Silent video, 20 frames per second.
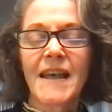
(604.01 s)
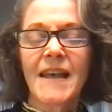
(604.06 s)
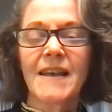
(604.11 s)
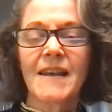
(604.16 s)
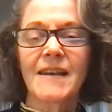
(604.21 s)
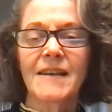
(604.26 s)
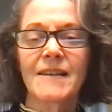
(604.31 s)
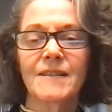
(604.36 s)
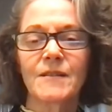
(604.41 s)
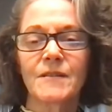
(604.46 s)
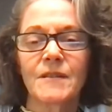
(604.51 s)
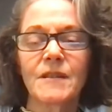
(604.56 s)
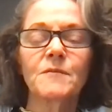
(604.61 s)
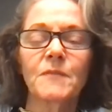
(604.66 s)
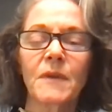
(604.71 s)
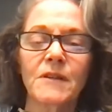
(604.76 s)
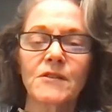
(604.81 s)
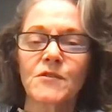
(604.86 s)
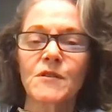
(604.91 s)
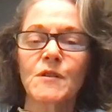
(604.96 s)
And in
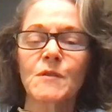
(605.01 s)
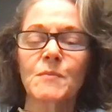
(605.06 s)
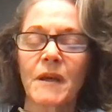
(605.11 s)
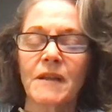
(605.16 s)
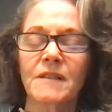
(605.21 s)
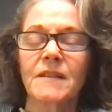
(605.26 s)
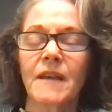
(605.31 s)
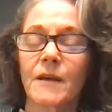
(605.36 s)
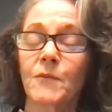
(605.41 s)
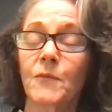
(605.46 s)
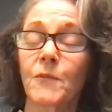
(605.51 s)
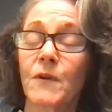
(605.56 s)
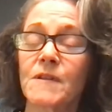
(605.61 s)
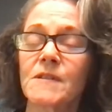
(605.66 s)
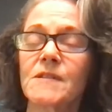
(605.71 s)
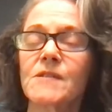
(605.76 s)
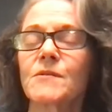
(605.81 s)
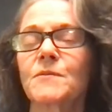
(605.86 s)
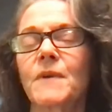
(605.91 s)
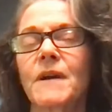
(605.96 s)
retrospect, that
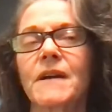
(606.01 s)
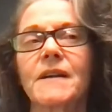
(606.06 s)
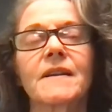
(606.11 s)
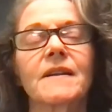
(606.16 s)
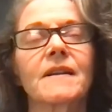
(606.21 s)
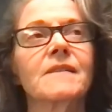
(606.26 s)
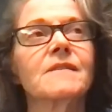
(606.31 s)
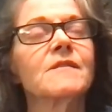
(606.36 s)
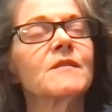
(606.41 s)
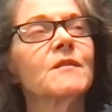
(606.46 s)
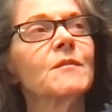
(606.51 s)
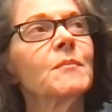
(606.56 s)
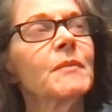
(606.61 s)
was the right answer,